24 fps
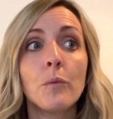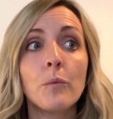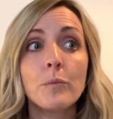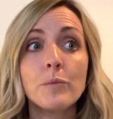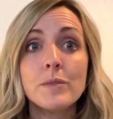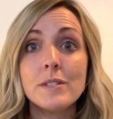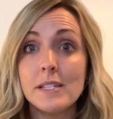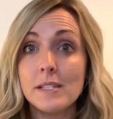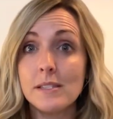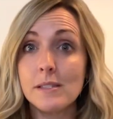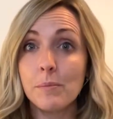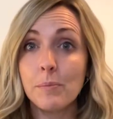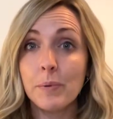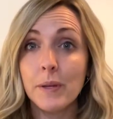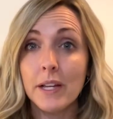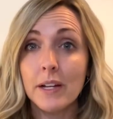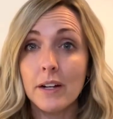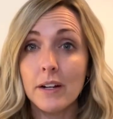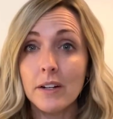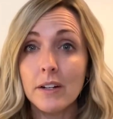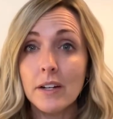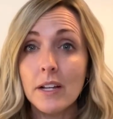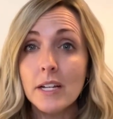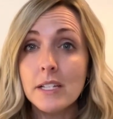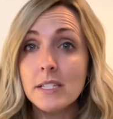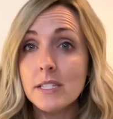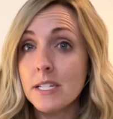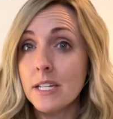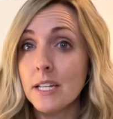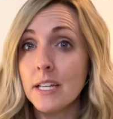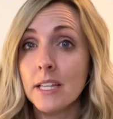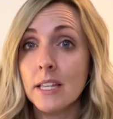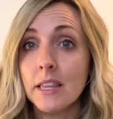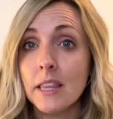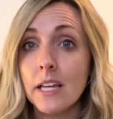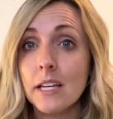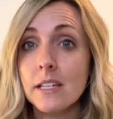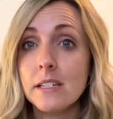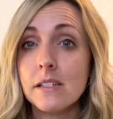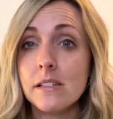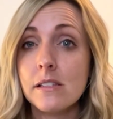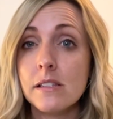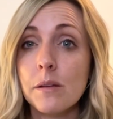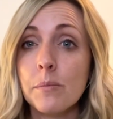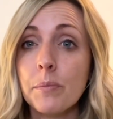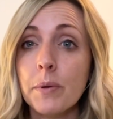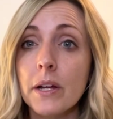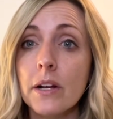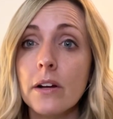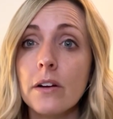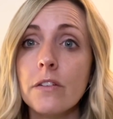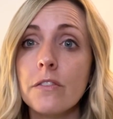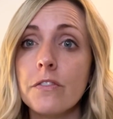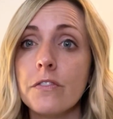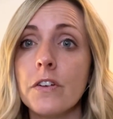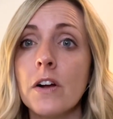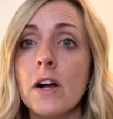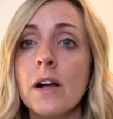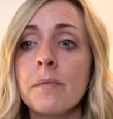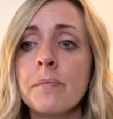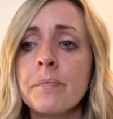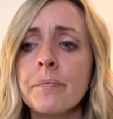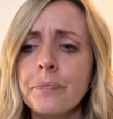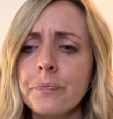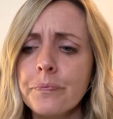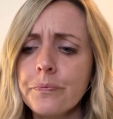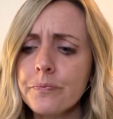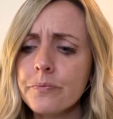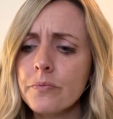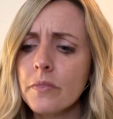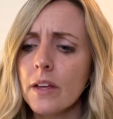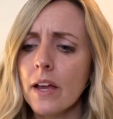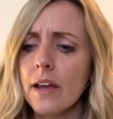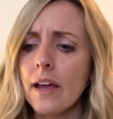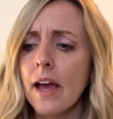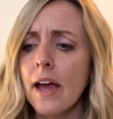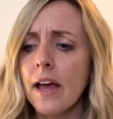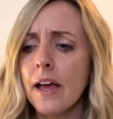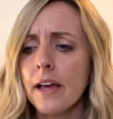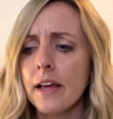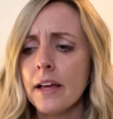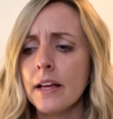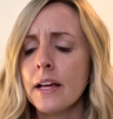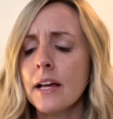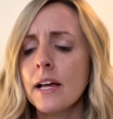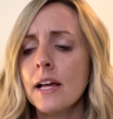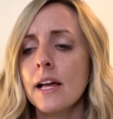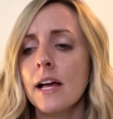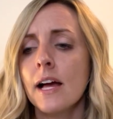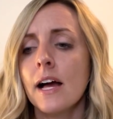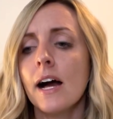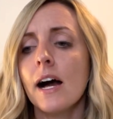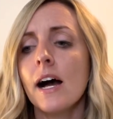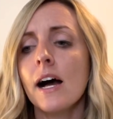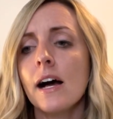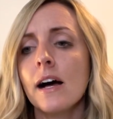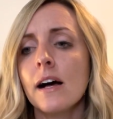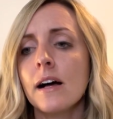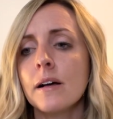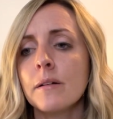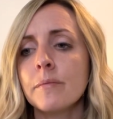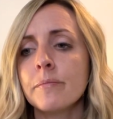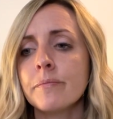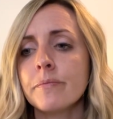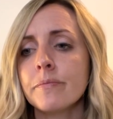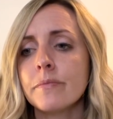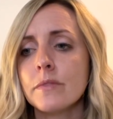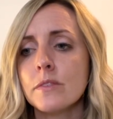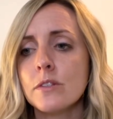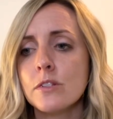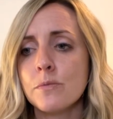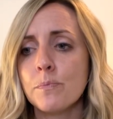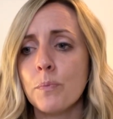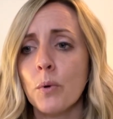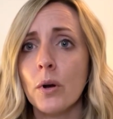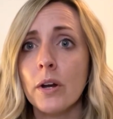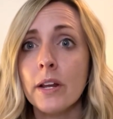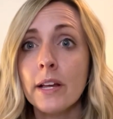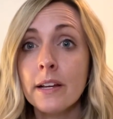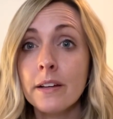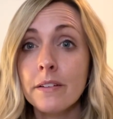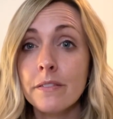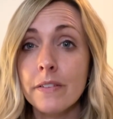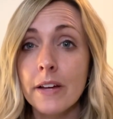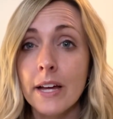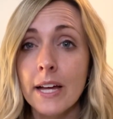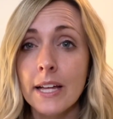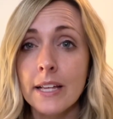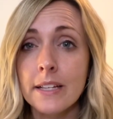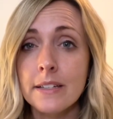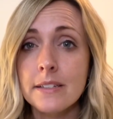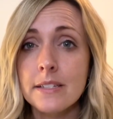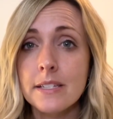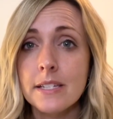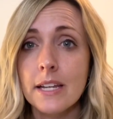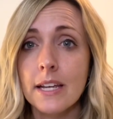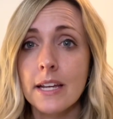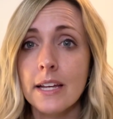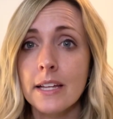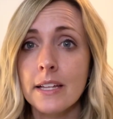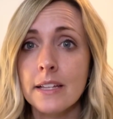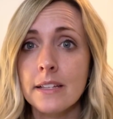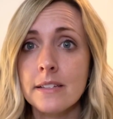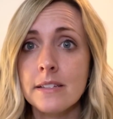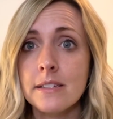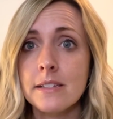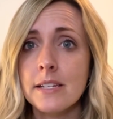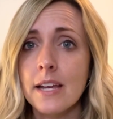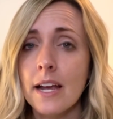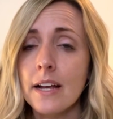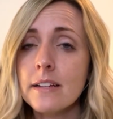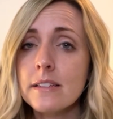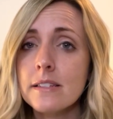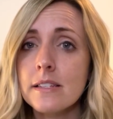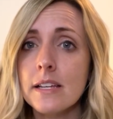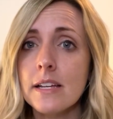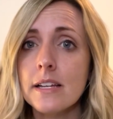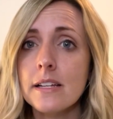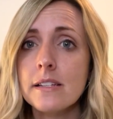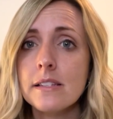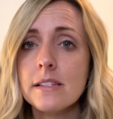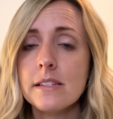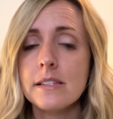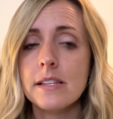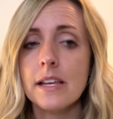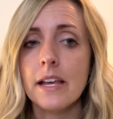disappeared, a teen that disappeared from a sporting event in Texas,